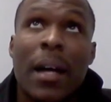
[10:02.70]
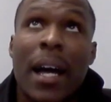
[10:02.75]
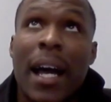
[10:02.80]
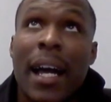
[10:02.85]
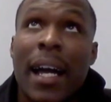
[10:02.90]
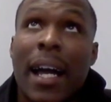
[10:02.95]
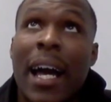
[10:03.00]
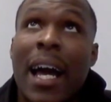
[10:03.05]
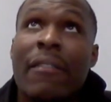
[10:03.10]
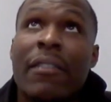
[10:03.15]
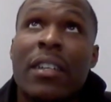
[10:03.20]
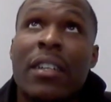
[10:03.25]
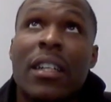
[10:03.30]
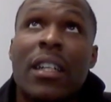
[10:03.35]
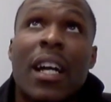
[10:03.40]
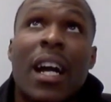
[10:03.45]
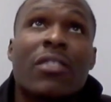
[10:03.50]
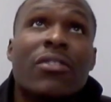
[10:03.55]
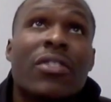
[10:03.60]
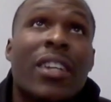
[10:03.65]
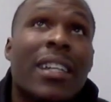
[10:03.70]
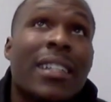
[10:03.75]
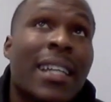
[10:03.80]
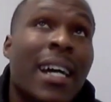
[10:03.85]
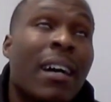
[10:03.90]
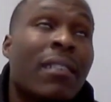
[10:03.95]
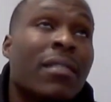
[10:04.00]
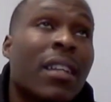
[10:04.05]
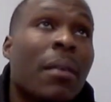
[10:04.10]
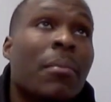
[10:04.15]
I'm I have under contract
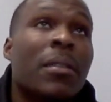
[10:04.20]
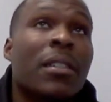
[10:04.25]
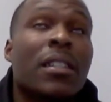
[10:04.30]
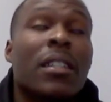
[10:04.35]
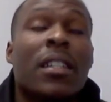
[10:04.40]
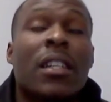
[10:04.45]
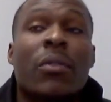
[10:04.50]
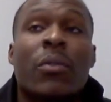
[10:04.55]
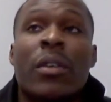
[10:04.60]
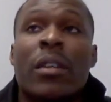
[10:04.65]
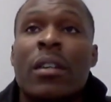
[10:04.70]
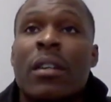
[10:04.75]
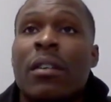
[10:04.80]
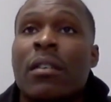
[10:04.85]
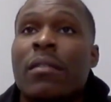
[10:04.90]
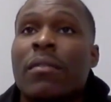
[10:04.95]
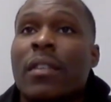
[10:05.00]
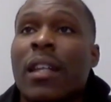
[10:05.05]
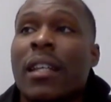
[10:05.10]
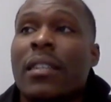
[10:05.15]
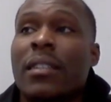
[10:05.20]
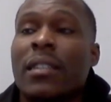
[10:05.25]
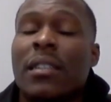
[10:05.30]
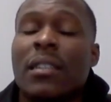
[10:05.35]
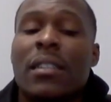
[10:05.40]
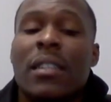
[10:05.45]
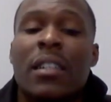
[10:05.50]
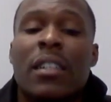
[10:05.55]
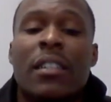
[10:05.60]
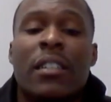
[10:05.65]
now that I'm looking to get rid of. That's in
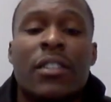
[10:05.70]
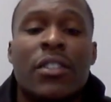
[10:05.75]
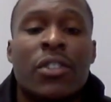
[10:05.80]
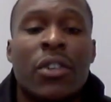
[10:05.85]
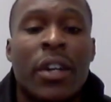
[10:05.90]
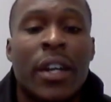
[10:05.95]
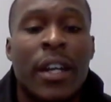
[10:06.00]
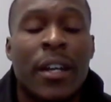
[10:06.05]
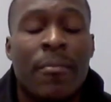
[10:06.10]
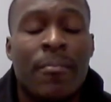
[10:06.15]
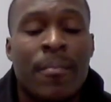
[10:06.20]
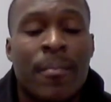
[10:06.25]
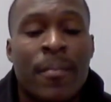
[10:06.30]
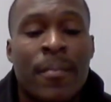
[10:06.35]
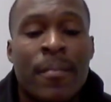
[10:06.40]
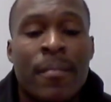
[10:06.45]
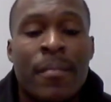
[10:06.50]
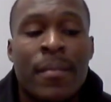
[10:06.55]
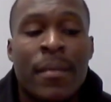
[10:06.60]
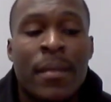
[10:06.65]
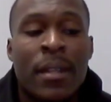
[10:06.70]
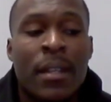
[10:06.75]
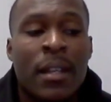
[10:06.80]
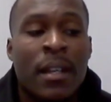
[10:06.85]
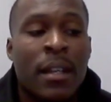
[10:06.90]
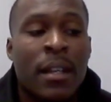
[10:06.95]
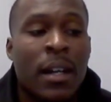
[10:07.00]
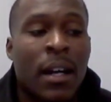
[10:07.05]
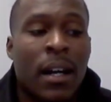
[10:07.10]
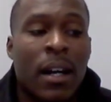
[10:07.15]
the city of Detroit.
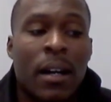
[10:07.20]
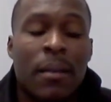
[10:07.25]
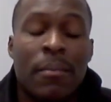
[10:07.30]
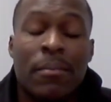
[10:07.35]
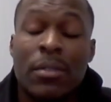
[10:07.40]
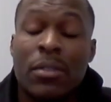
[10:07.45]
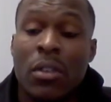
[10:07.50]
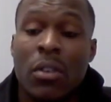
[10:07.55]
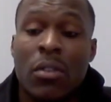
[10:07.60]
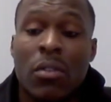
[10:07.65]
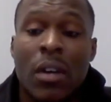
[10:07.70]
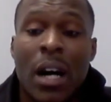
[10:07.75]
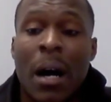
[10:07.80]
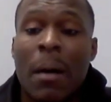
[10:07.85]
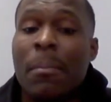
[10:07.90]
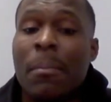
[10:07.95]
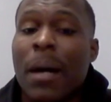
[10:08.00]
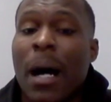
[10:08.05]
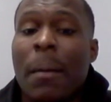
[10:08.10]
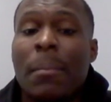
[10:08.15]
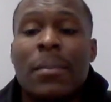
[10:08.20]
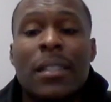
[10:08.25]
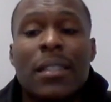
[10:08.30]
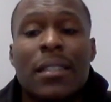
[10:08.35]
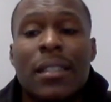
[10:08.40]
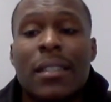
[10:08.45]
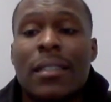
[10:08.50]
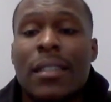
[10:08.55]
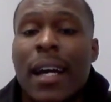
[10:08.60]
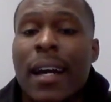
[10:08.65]
Um, so I'm I'm
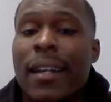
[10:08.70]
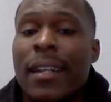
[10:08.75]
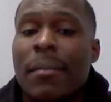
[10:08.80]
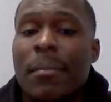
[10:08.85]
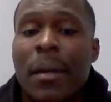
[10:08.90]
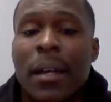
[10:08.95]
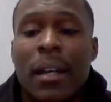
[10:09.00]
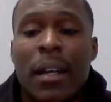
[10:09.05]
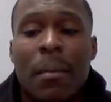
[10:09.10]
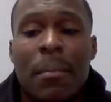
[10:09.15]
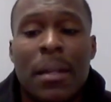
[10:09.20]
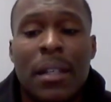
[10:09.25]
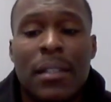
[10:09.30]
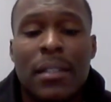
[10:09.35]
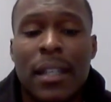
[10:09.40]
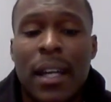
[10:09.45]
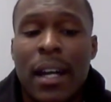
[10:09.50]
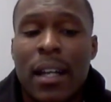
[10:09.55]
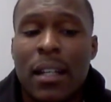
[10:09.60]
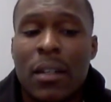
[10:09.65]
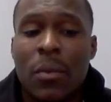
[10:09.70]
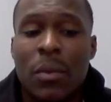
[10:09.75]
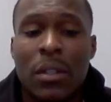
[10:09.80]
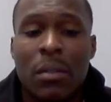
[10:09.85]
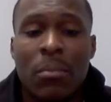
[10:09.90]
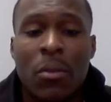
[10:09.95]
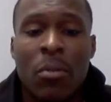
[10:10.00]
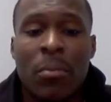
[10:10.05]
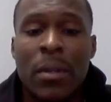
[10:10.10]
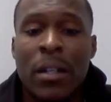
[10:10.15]
just excited, man. I'm excited with
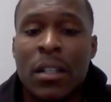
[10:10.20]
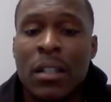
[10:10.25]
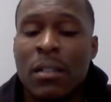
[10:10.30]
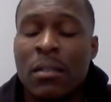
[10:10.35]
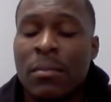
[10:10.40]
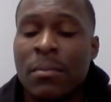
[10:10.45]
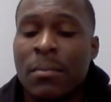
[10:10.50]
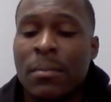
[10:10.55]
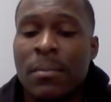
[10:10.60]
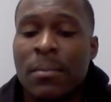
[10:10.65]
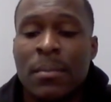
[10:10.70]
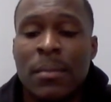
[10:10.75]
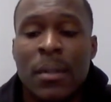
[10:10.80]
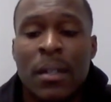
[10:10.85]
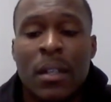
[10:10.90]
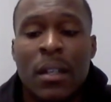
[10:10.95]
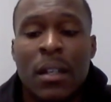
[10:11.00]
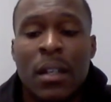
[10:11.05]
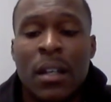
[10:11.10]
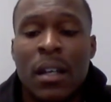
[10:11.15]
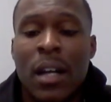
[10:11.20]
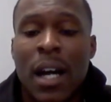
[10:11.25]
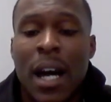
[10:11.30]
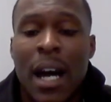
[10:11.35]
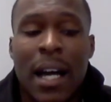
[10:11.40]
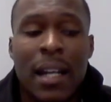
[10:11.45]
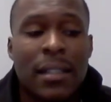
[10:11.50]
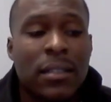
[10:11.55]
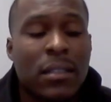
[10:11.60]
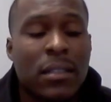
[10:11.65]
the momentum
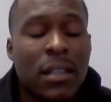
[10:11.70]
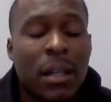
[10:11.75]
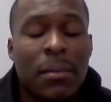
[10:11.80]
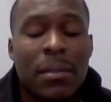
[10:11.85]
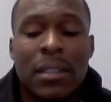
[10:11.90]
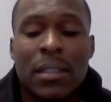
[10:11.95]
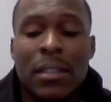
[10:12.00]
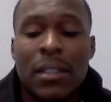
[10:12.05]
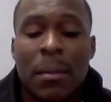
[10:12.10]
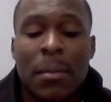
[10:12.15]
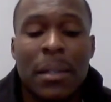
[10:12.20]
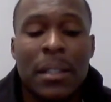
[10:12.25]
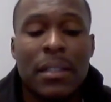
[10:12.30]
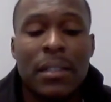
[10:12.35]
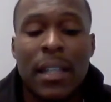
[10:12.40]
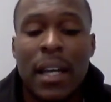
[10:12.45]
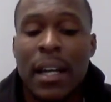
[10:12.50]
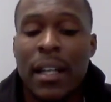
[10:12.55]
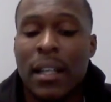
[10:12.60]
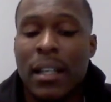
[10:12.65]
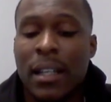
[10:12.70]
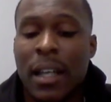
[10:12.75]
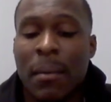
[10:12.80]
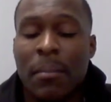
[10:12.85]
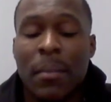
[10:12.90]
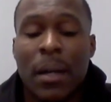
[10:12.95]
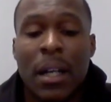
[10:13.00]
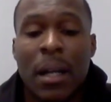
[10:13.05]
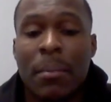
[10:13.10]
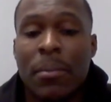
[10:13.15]
honestly, I'm just I'm excited and
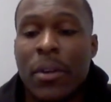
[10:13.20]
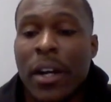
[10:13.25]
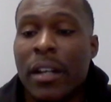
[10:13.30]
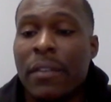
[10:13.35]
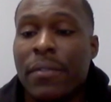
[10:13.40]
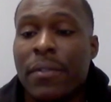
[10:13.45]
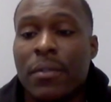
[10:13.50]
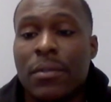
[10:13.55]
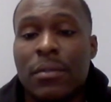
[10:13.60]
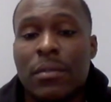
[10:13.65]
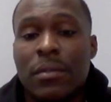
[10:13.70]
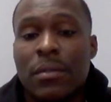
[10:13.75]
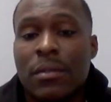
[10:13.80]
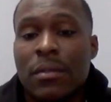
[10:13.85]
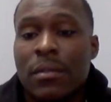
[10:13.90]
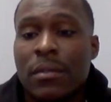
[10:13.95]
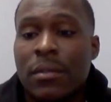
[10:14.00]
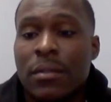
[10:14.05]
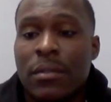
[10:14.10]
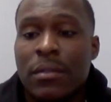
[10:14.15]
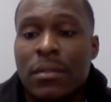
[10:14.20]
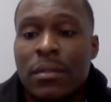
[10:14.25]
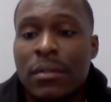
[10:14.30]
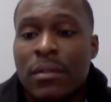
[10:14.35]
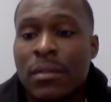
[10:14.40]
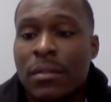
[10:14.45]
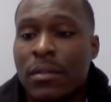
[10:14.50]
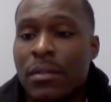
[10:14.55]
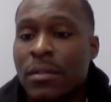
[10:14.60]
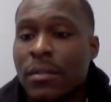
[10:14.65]
I'm, and I'm grateful. Well,
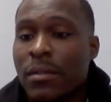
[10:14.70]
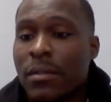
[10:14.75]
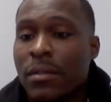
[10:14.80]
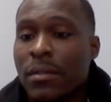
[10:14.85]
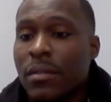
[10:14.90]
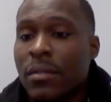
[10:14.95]
send them over